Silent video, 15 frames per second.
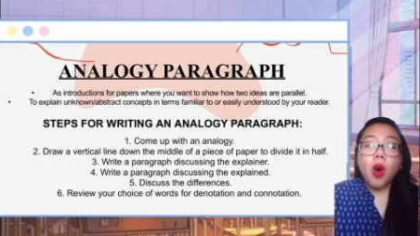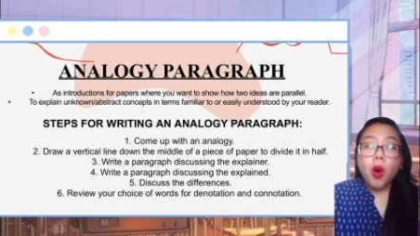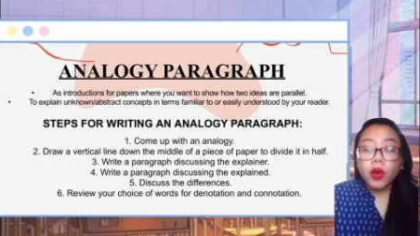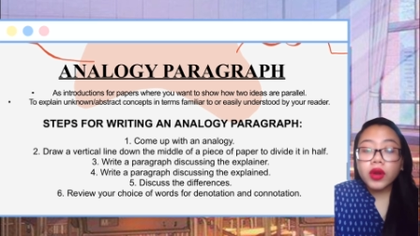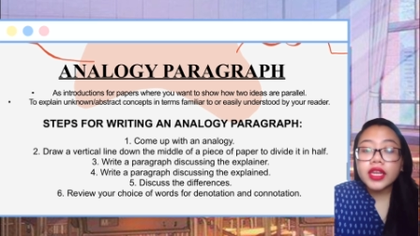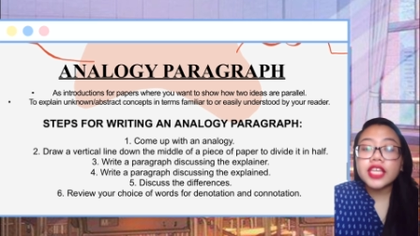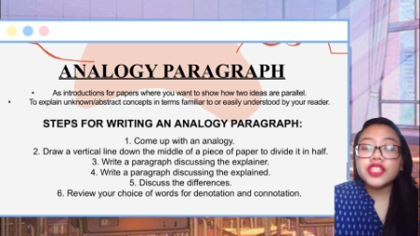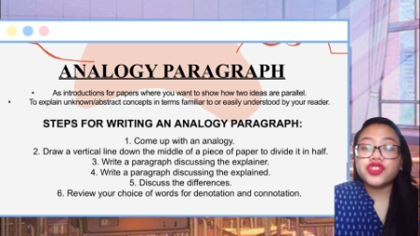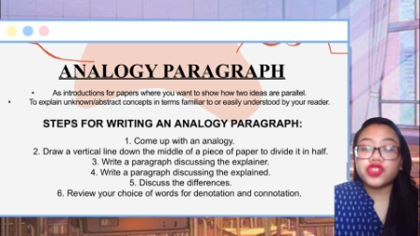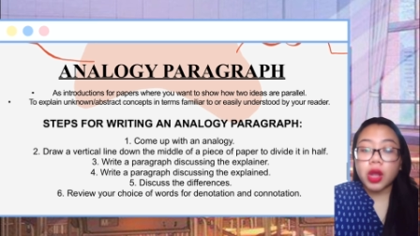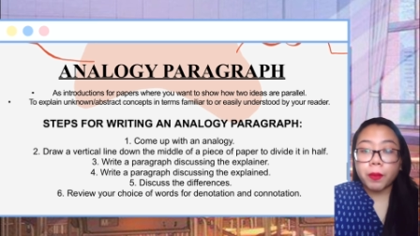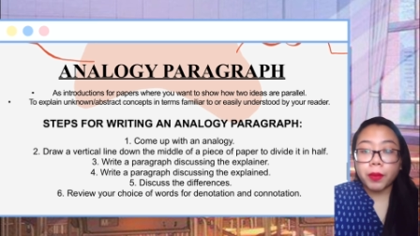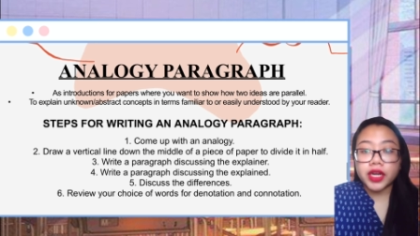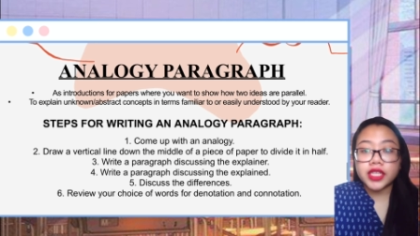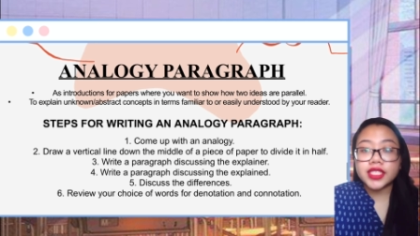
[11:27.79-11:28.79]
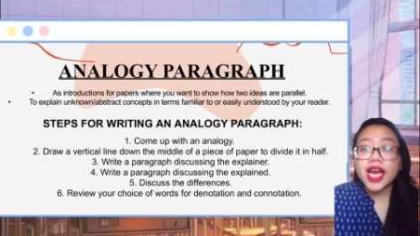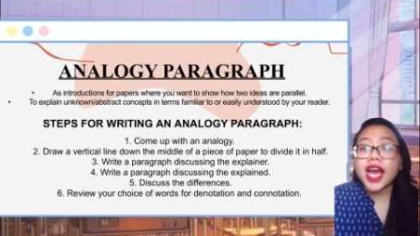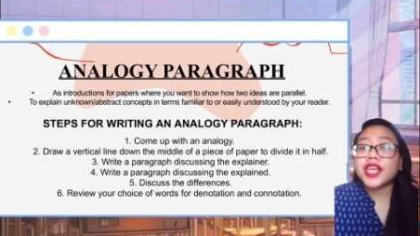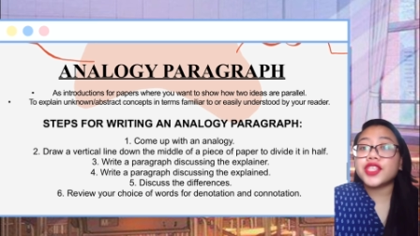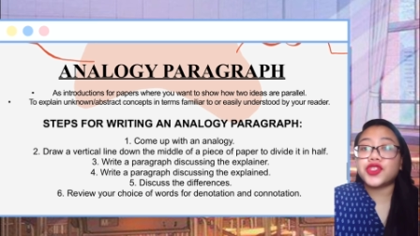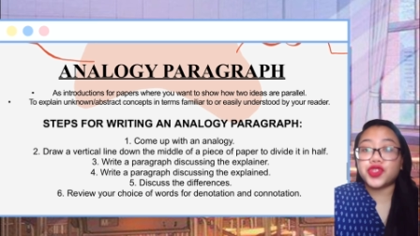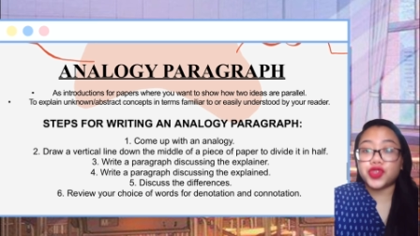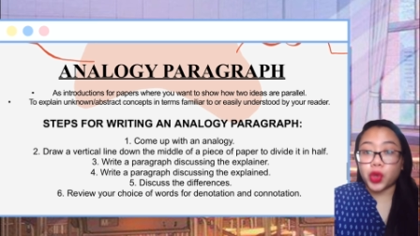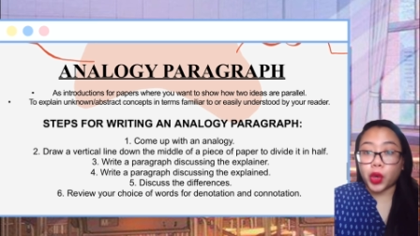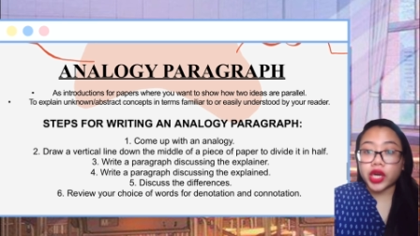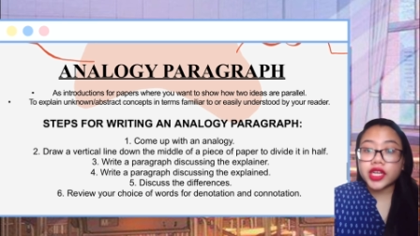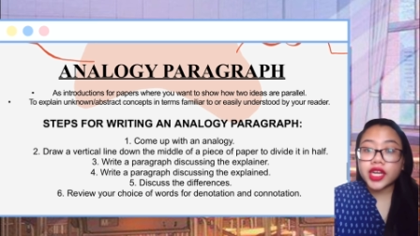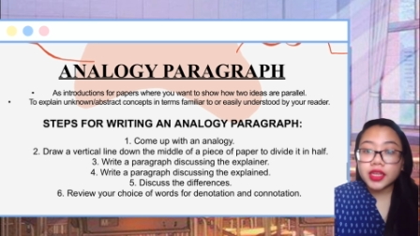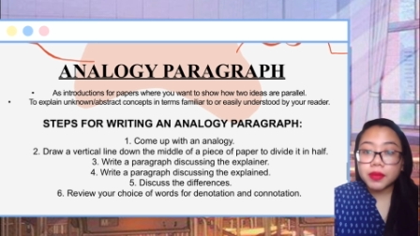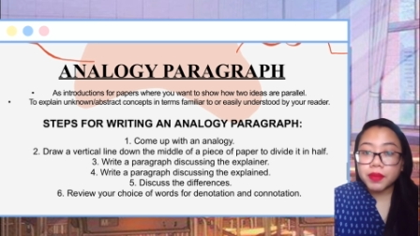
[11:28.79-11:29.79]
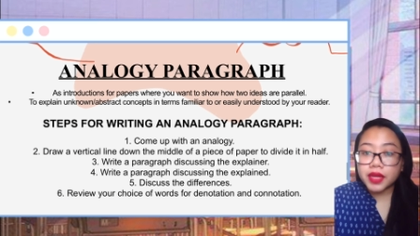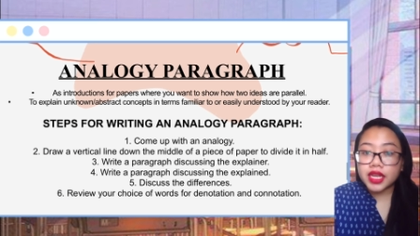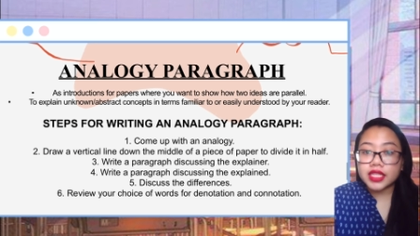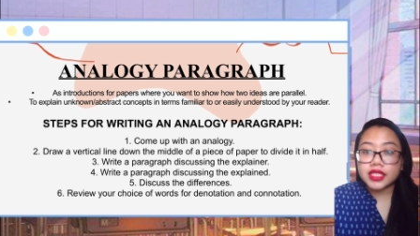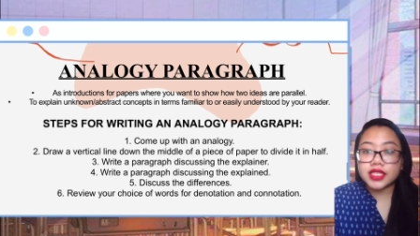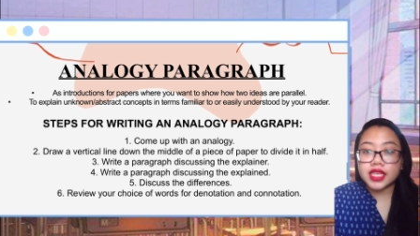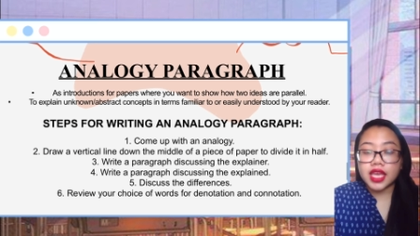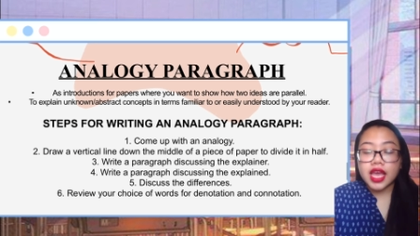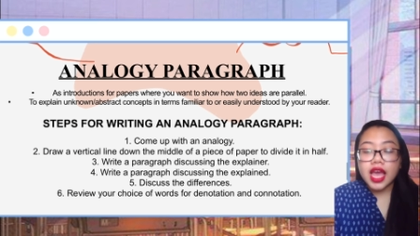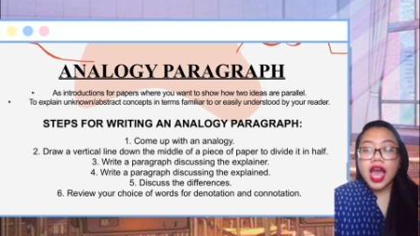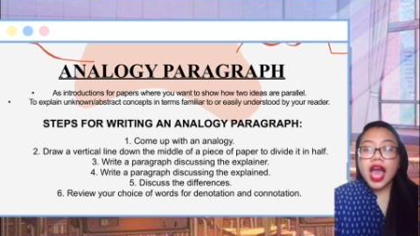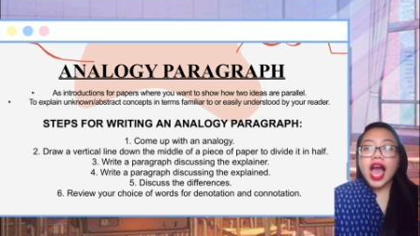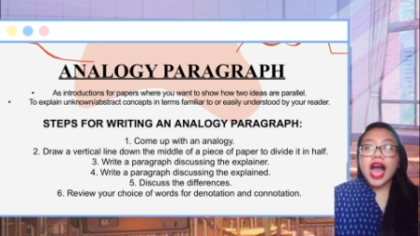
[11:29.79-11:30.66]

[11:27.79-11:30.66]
only jeopardize your credibility.